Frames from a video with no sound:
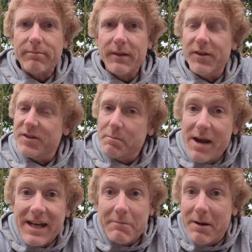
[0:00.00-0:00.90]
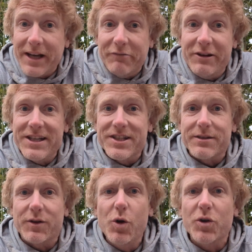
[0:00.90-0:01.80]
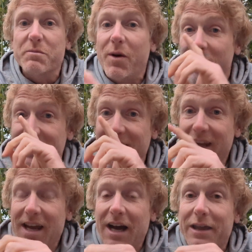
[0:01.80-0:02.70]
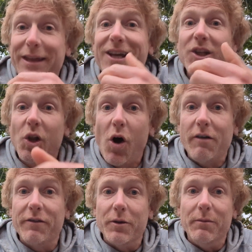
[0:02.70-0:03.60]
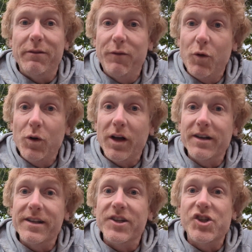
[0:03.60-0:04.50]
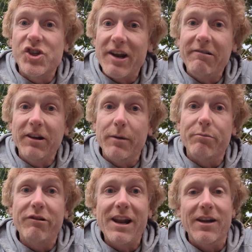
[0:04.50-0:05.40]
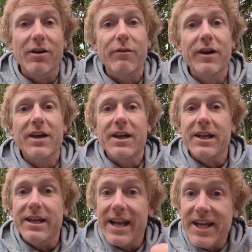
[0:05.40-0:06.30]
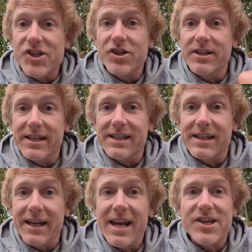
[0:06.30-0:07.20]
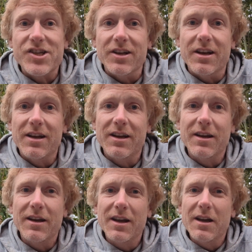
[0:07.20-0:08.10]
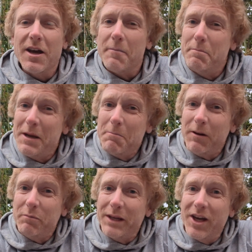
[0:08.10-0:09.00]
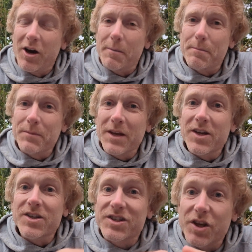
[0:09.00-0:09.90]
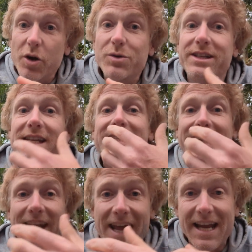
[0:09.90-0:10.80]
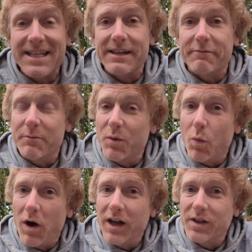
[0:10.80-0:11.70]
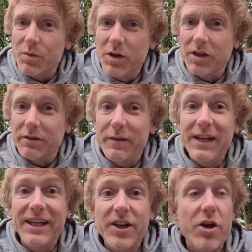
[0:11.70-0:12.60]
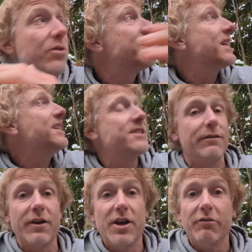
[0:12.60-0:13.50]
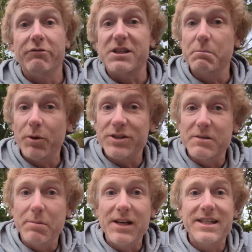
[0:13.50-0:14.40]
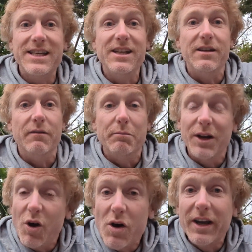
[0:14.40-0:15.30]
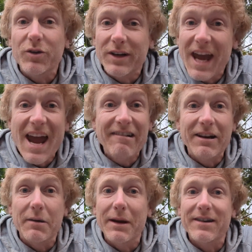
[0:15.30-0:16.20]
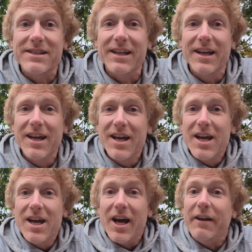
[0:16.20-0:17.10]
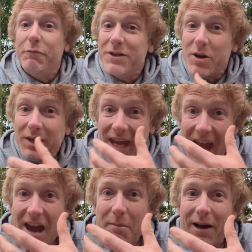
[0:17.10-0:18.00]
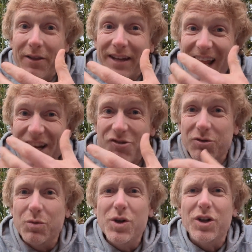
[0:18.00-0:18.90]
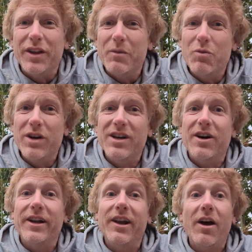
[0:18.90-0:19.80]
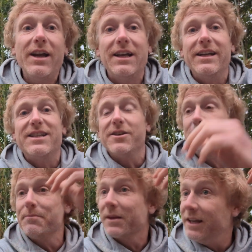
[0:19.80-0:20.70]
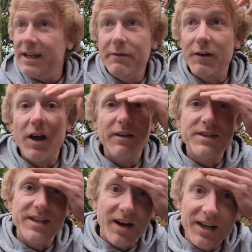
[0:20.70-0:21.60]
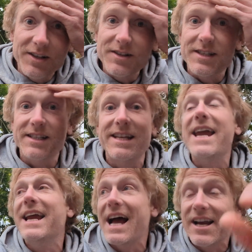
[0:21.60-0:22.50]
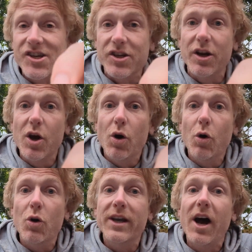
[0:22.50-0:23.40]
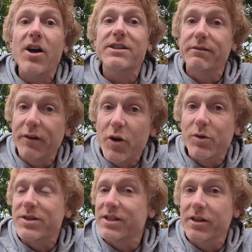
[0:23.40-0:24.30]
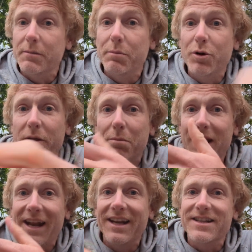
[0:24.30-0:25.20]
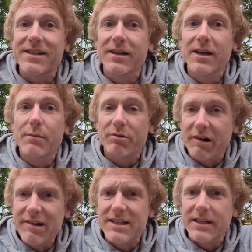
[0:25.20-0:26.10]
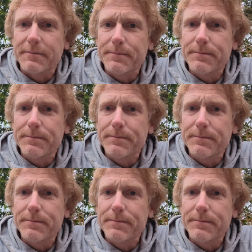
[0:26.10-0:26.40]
And there's many reasons, of course, but I think a lot of them fall under the general umbrella of nature disconnection. And people have become so disconnected from the wild world, feeling no sense of responsibility, of belonging or caring about it. And if we don't care about the natural world, then we're unlikely to live lifestyles, take action, or cast votes that put the planet as a priority.